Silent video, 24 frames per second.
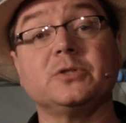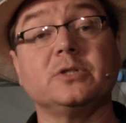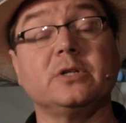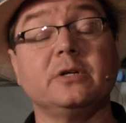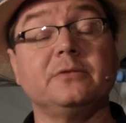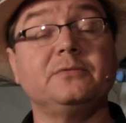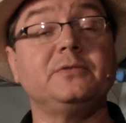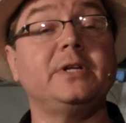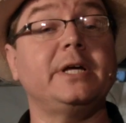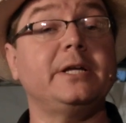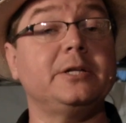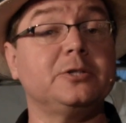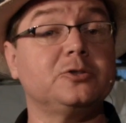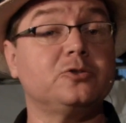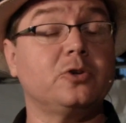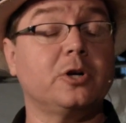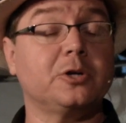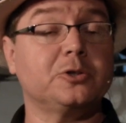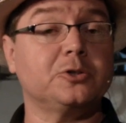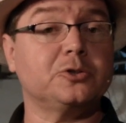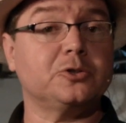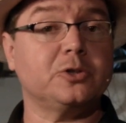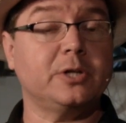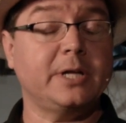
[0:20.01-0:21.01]
of data
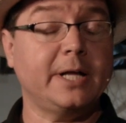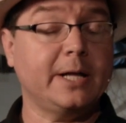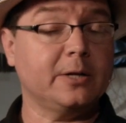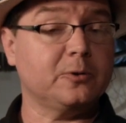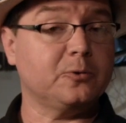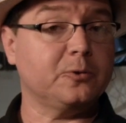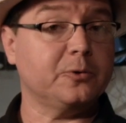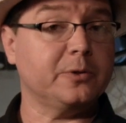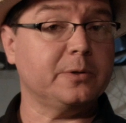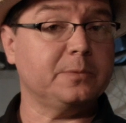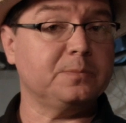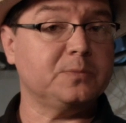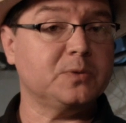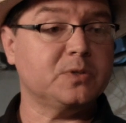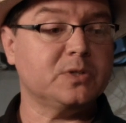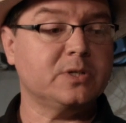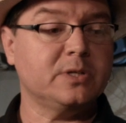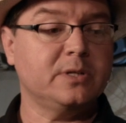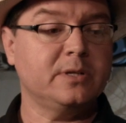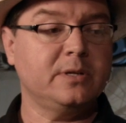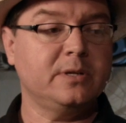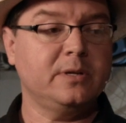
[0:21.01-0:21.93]
structures and algorithms.